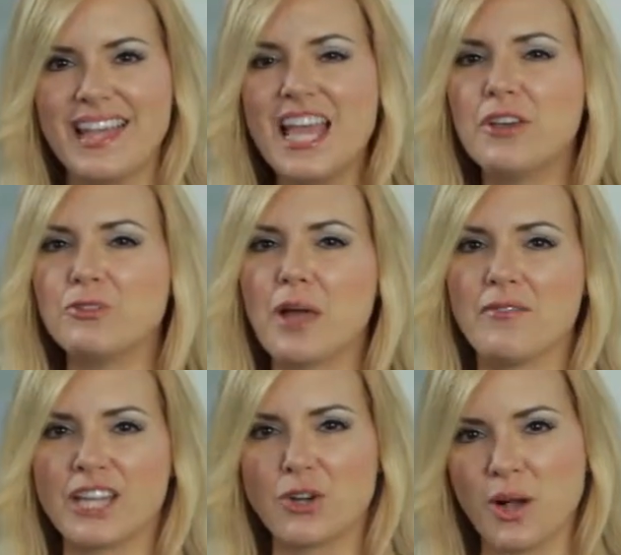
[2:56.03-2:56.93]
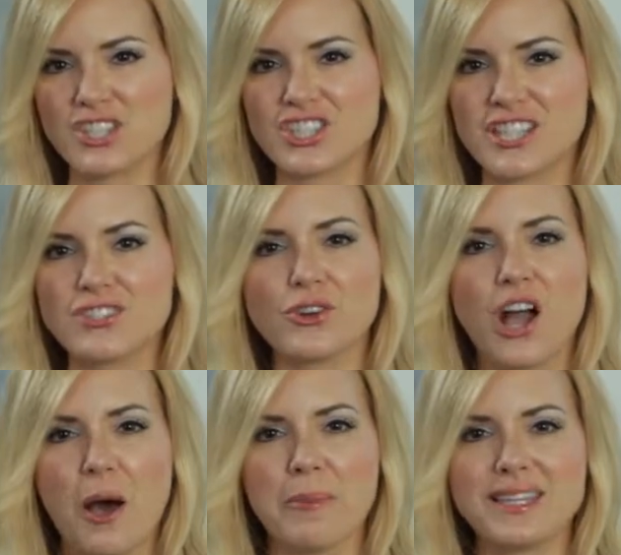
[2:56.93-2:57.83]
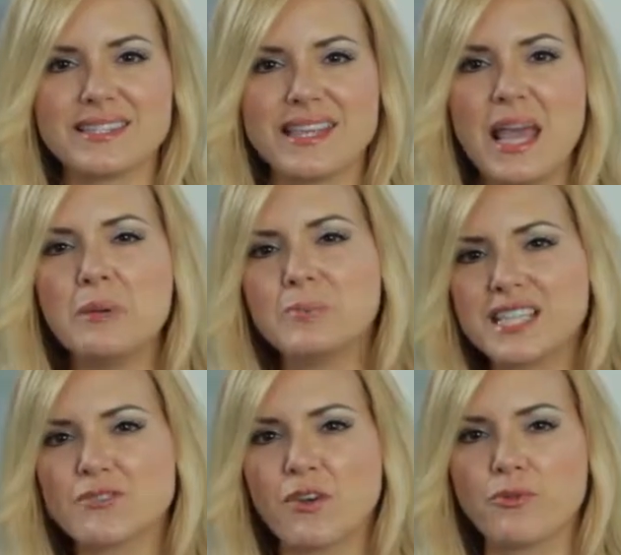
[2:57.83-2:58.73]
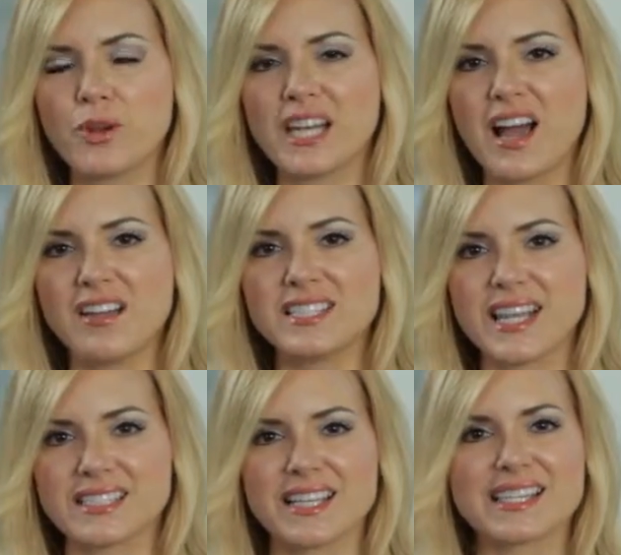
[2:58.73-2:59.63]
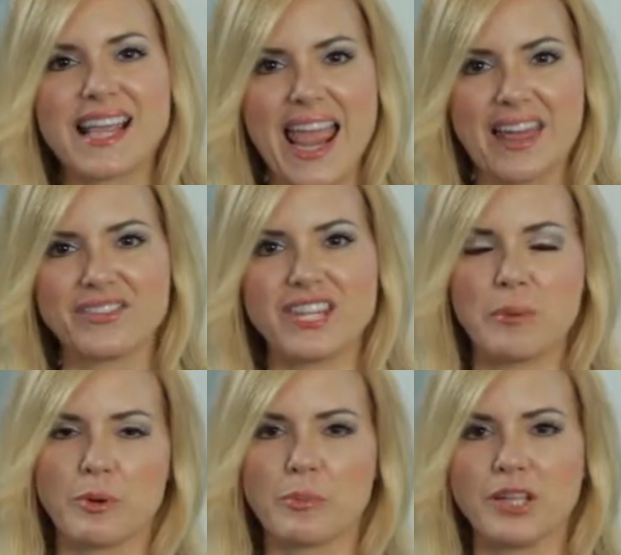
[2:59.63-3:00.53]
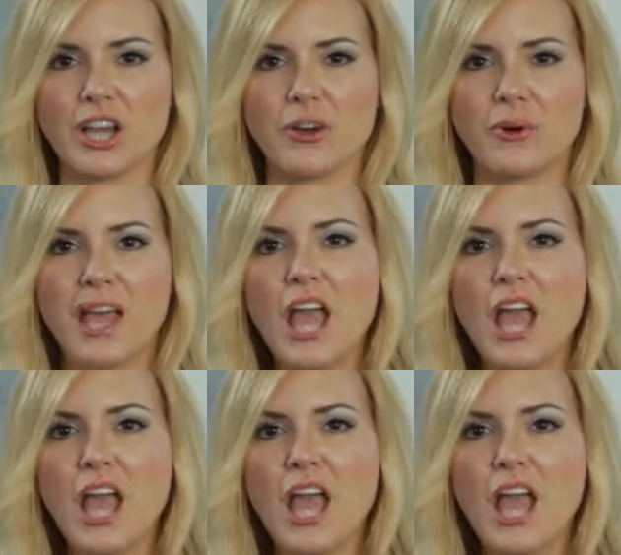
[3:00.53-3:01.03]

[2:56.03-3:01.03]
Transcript: If you have any questions or comments, please feel free to contact us at the number below.